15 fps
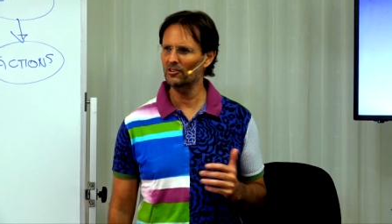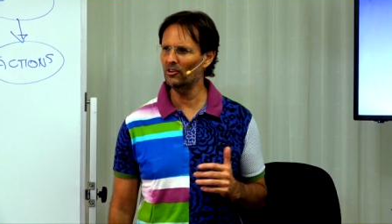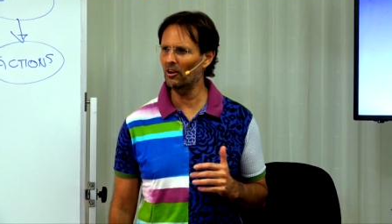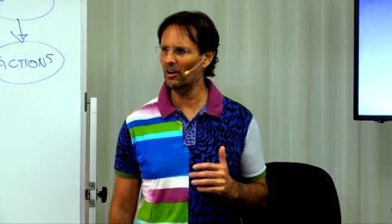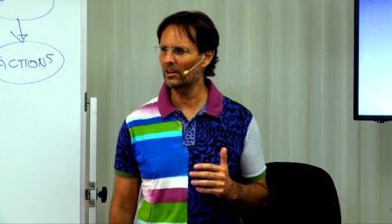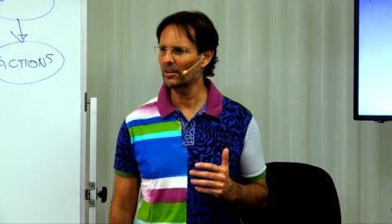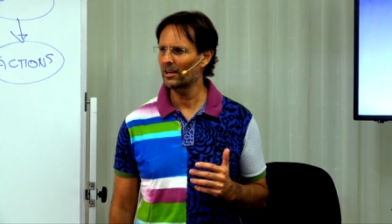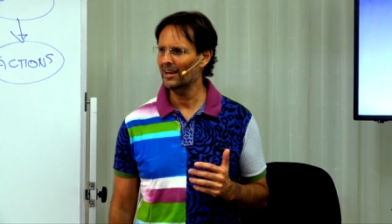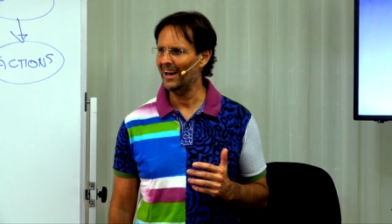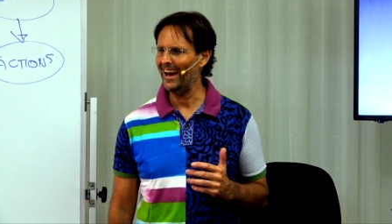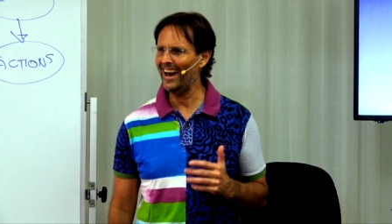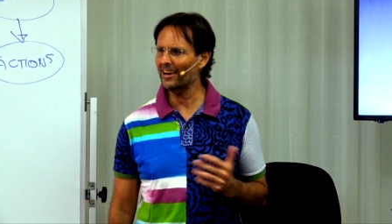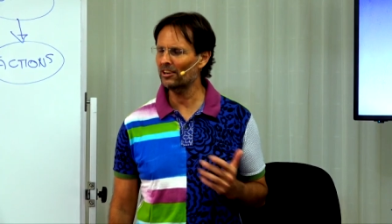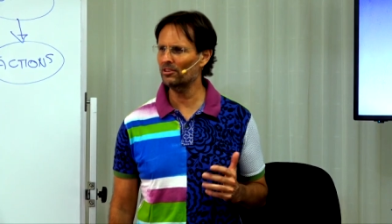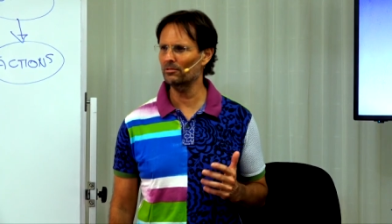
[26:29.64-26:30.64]
not
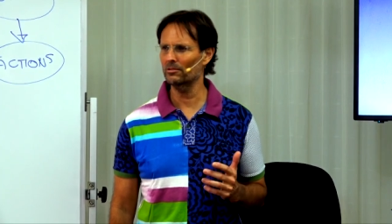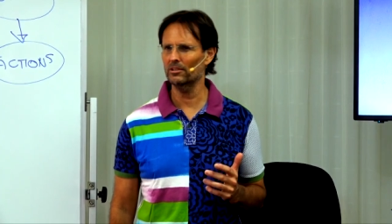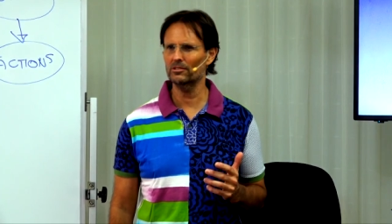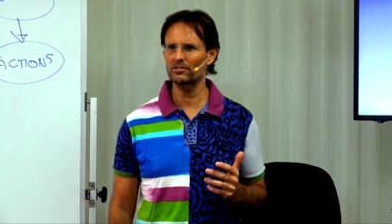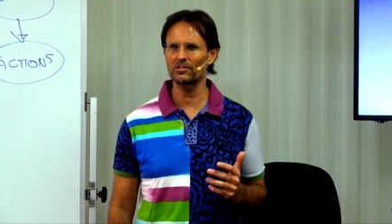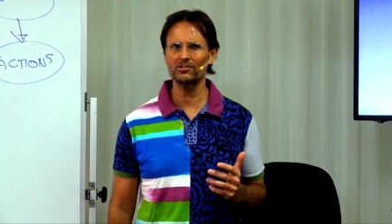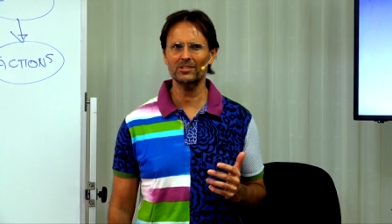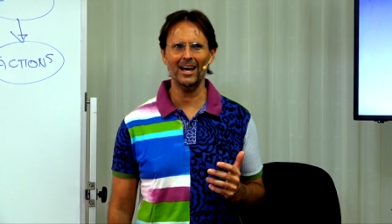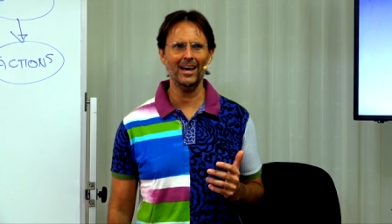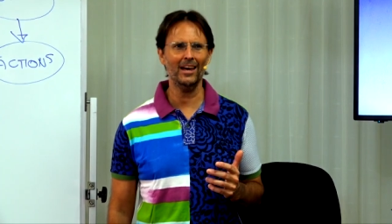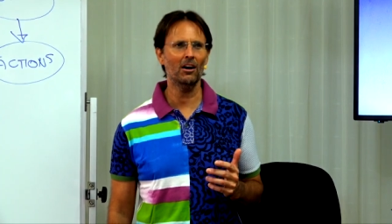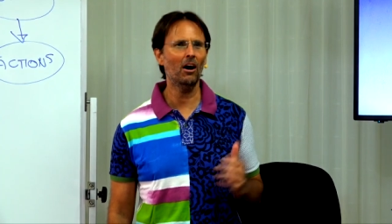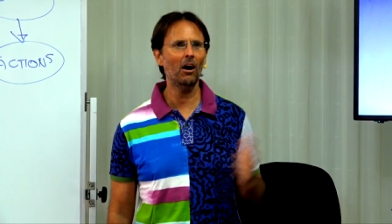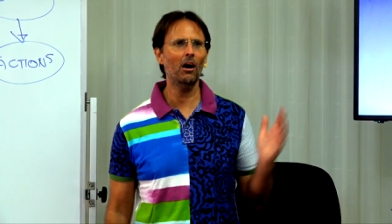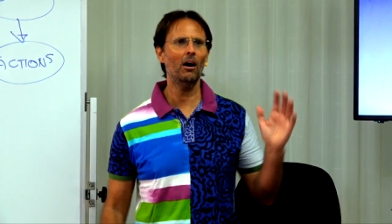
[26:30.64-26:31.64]
accurate to
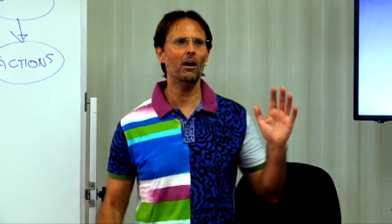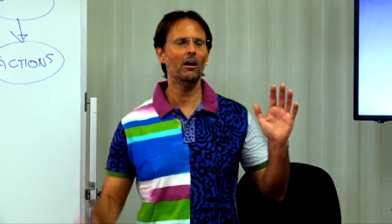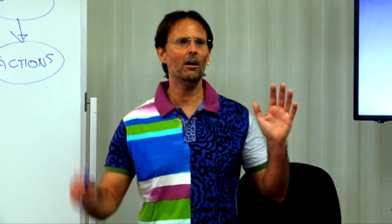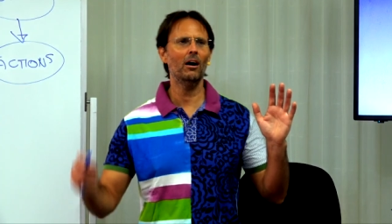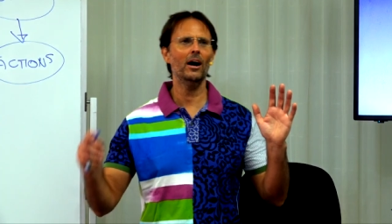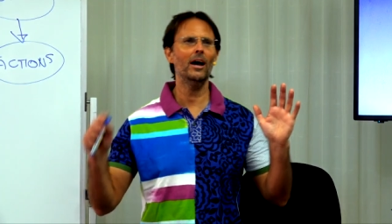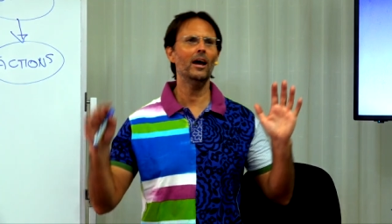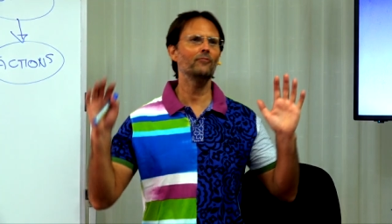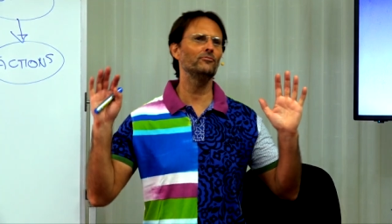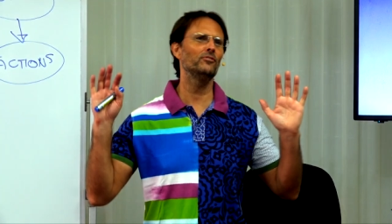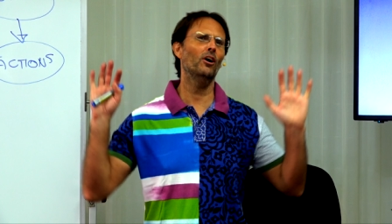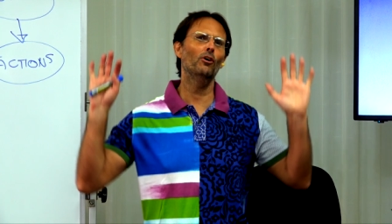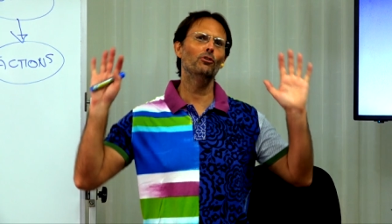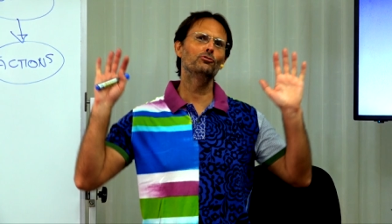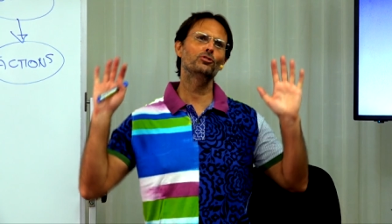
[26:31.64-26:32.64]
say, oh, I have
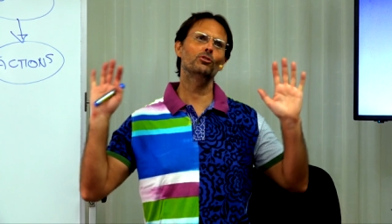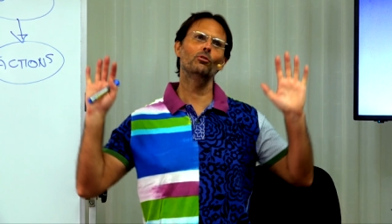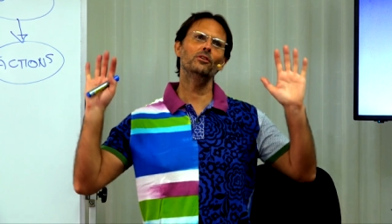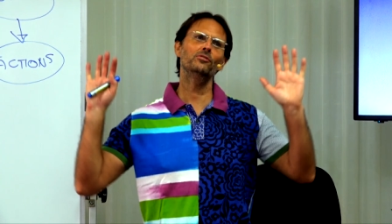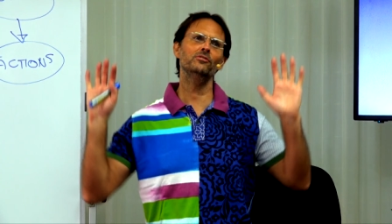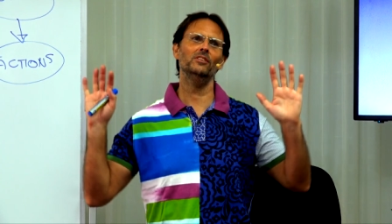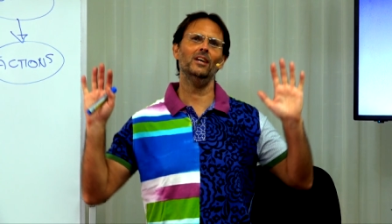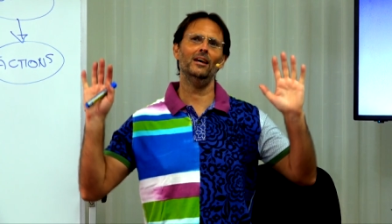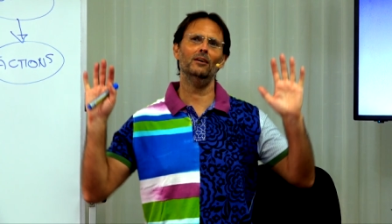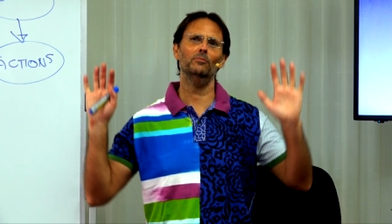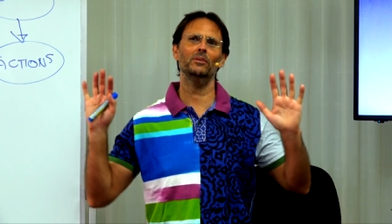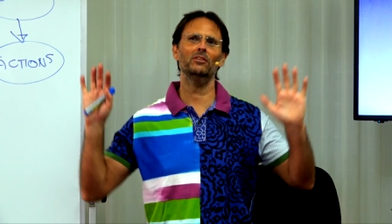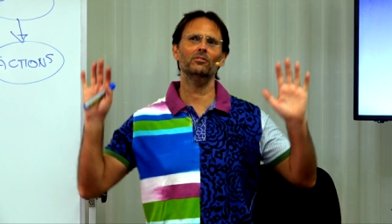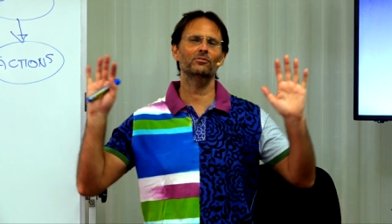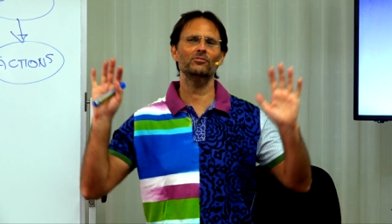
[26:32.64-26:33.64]
no choice now
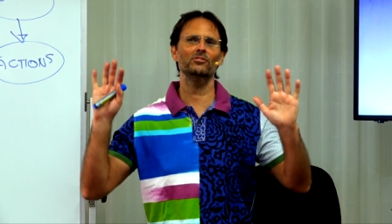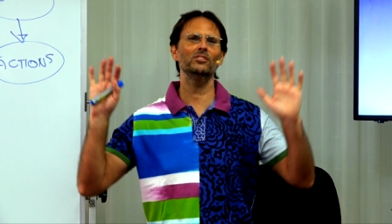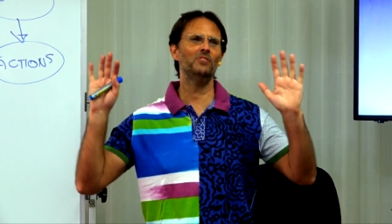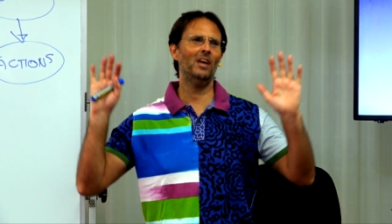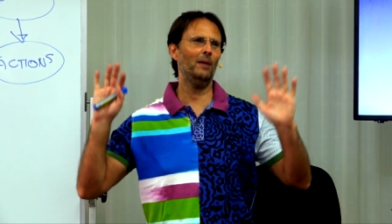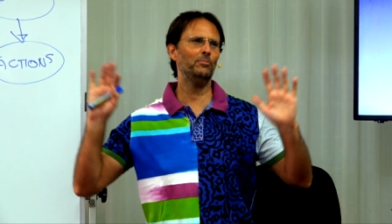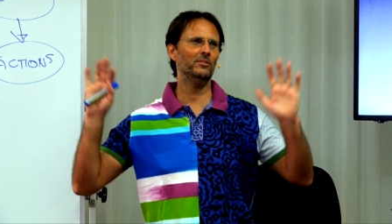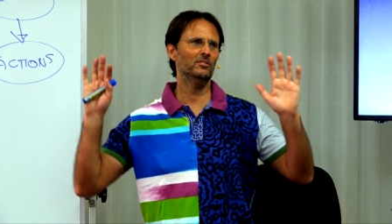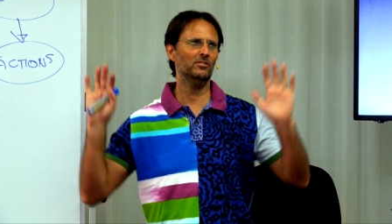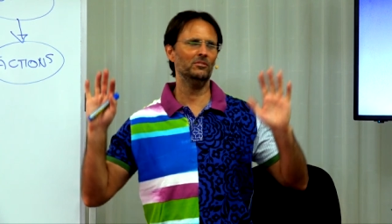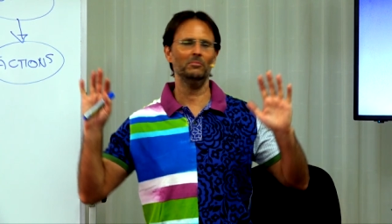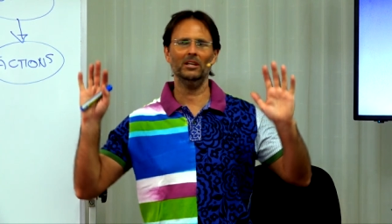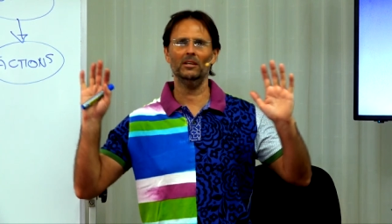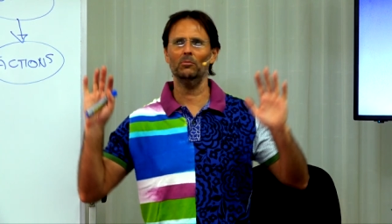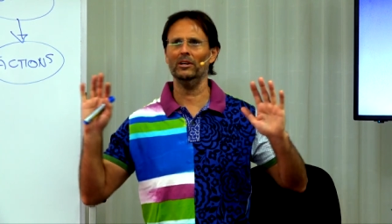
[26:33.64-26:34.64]
because this happened
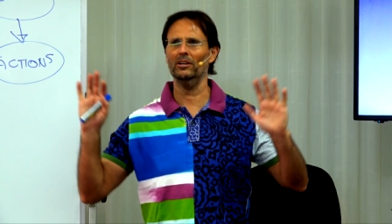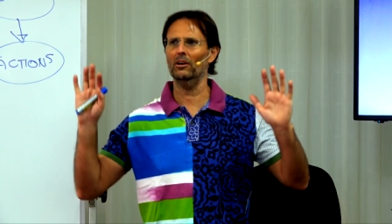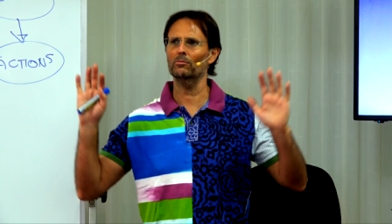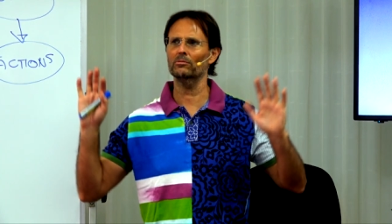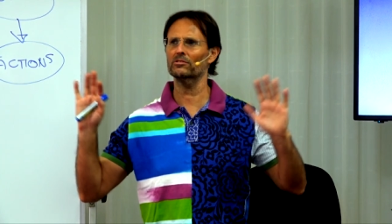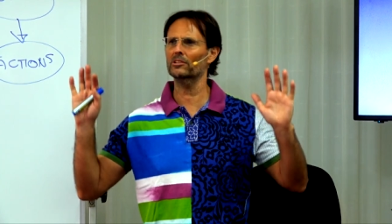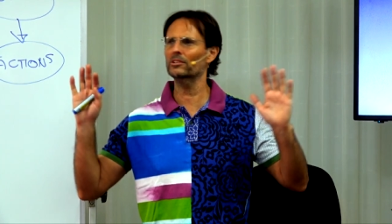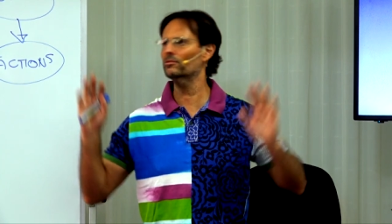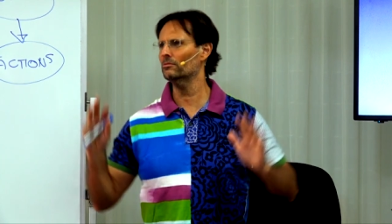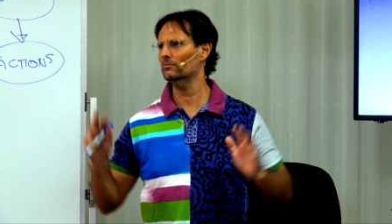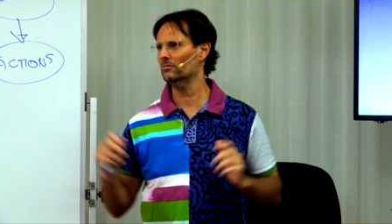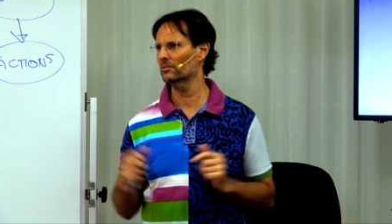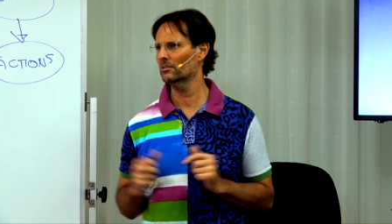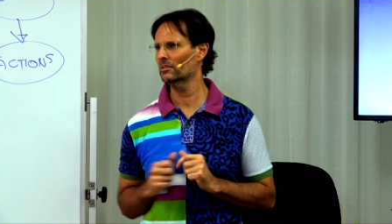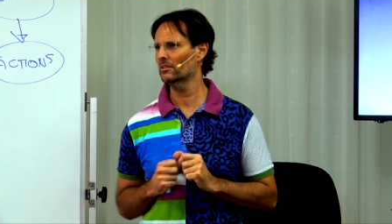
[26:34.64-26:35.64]
to me when I was little.